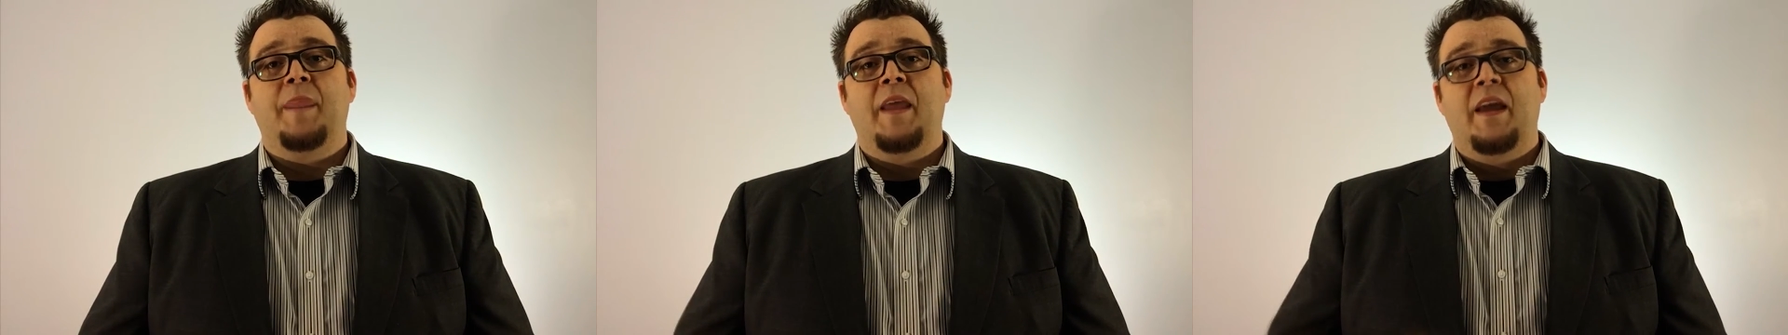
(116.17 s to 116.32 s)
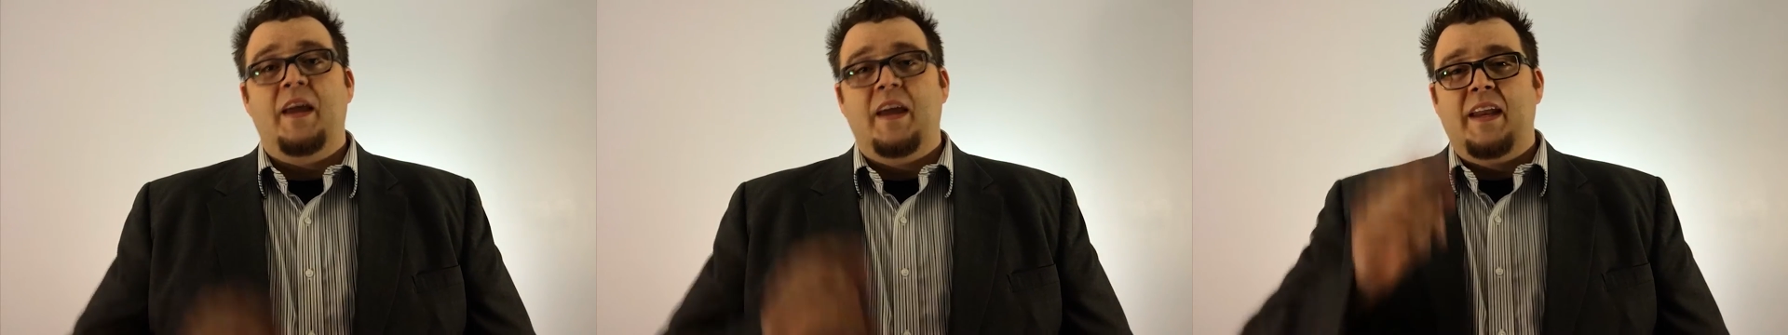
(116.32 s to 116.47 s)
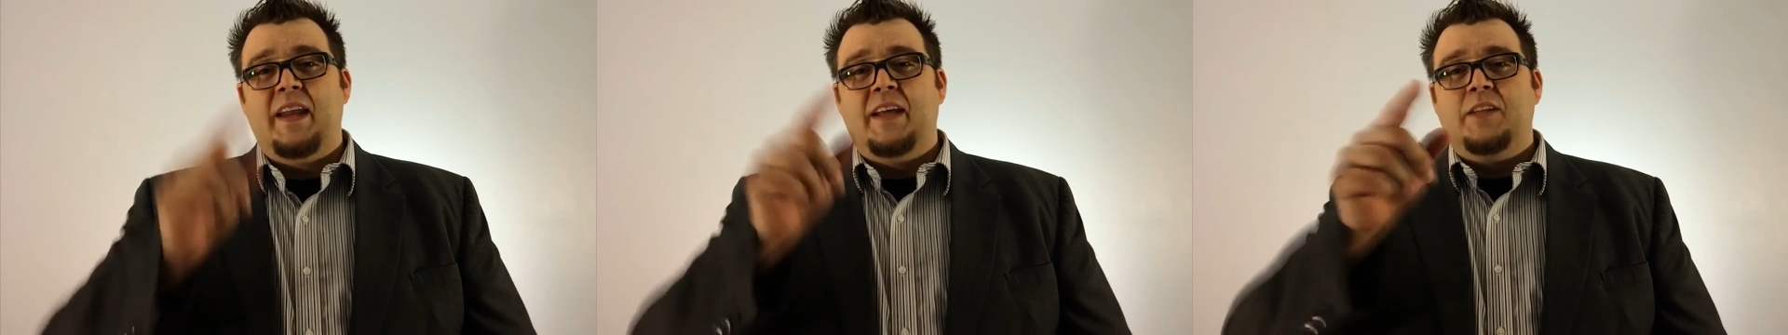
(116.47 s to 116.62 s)

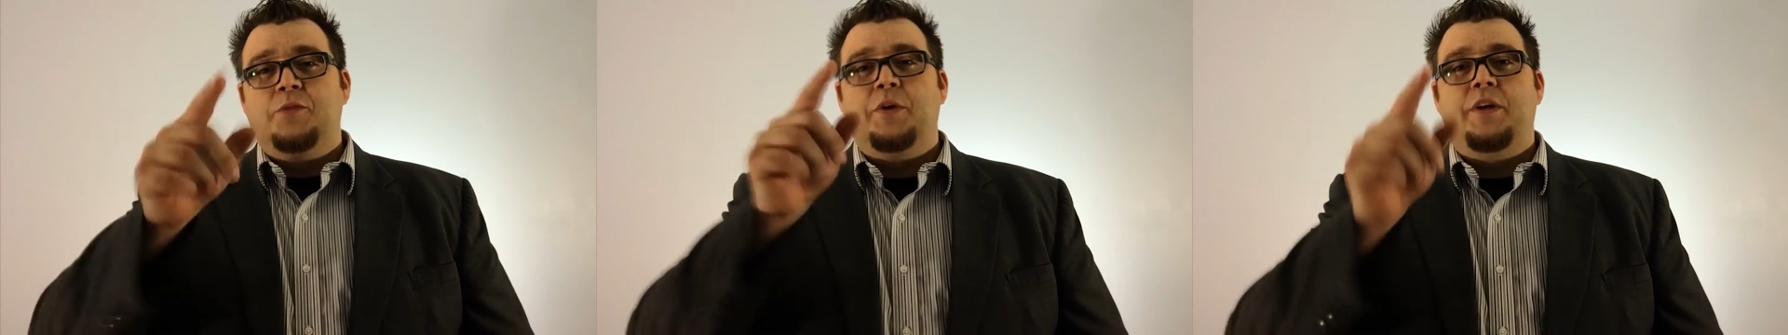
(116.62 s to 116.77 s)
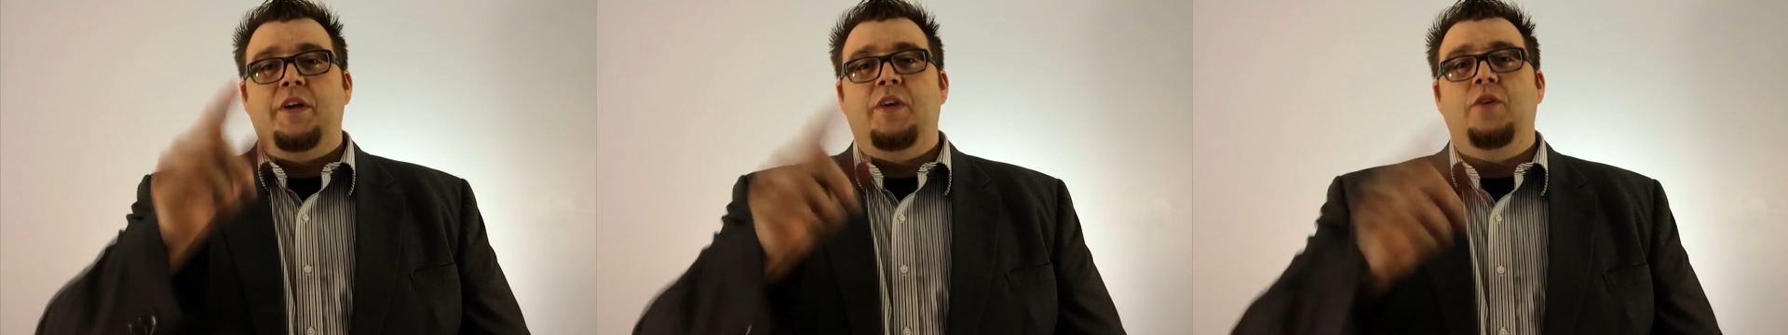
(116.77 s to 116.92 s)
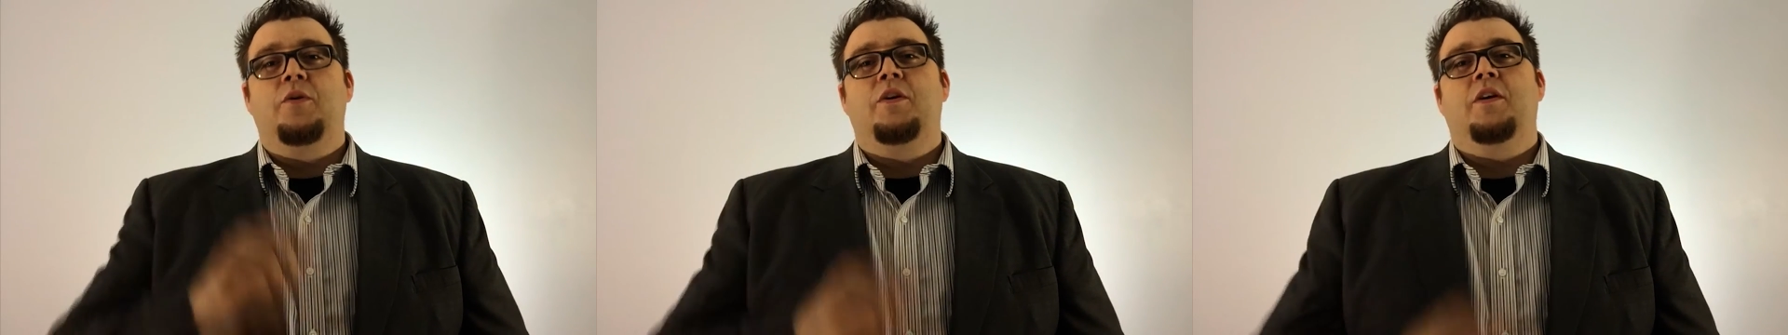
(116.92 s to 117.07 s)
And that's where
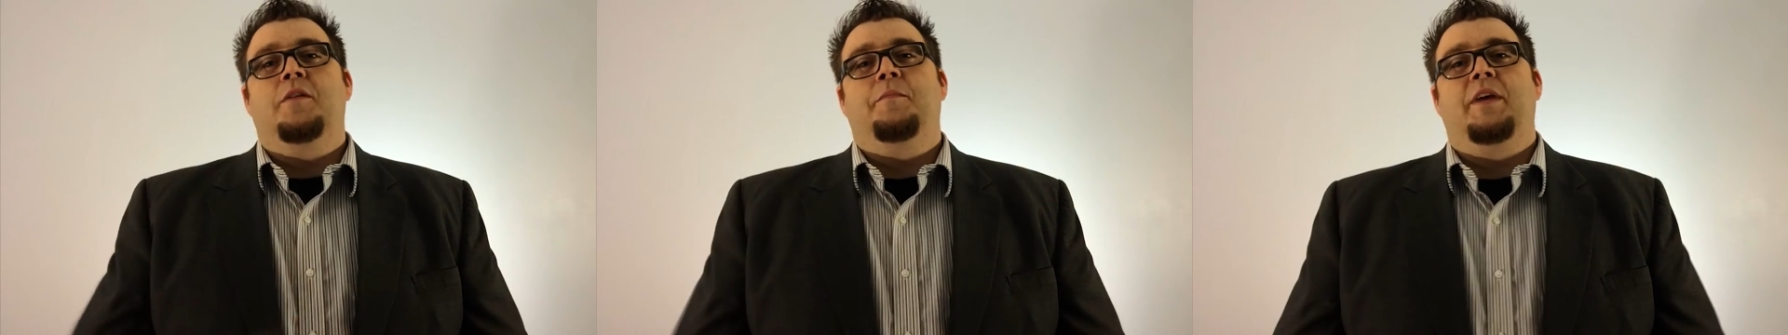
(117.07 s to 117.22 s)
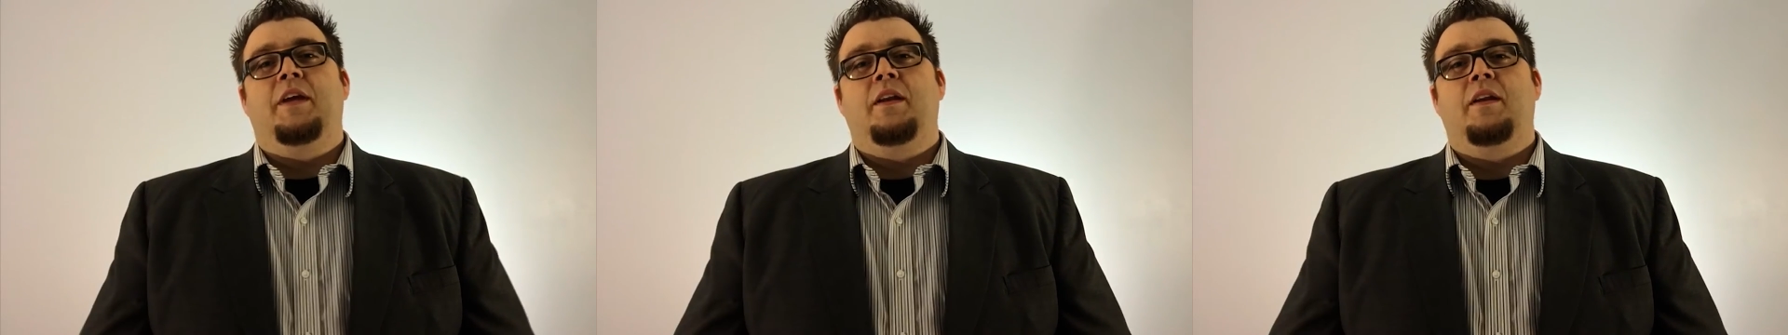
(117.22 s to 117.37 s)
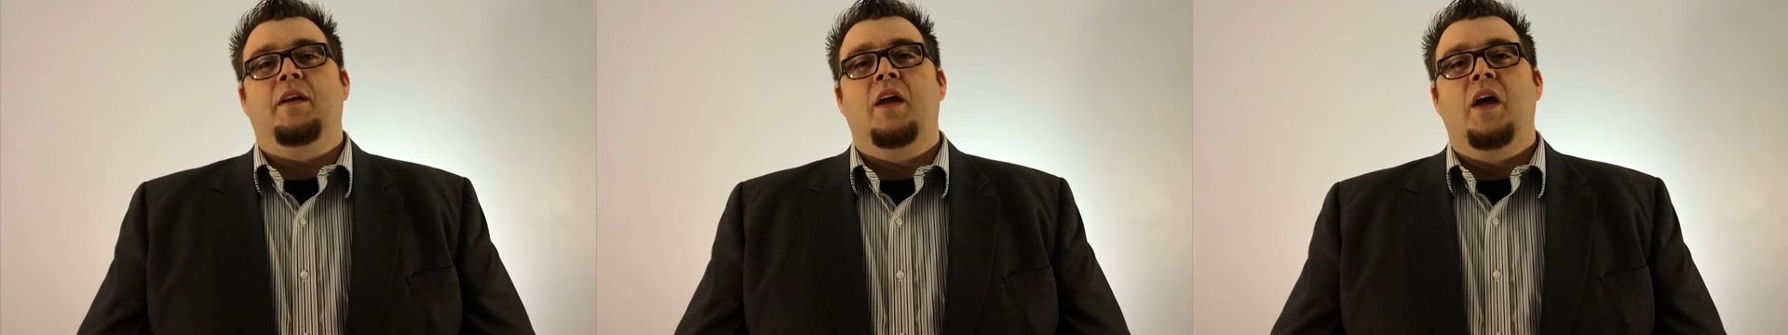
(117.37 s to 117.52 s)
you come in.